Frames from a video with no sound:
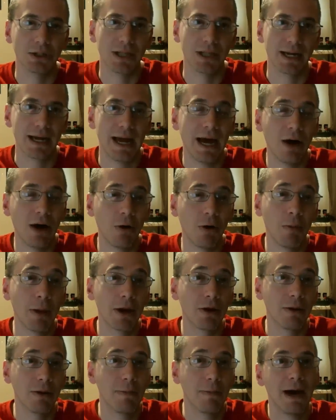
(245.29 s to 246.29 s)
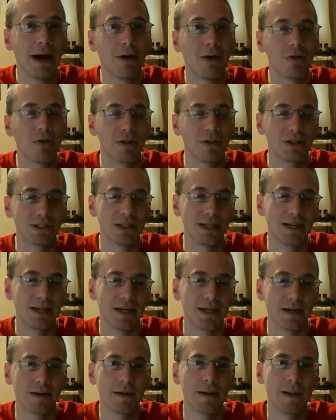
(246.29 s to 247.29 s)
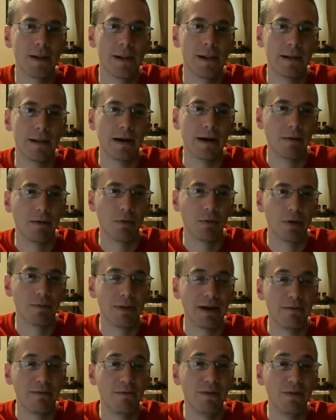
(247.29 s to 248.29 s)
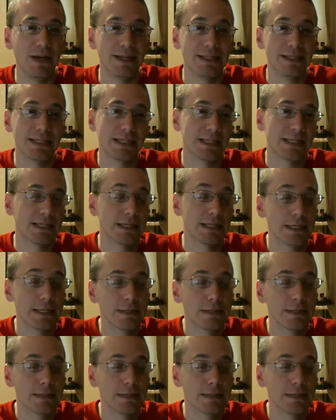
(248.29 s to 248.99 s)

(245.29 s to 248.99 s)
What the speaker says: Like, how am I going to power this thing with my feet?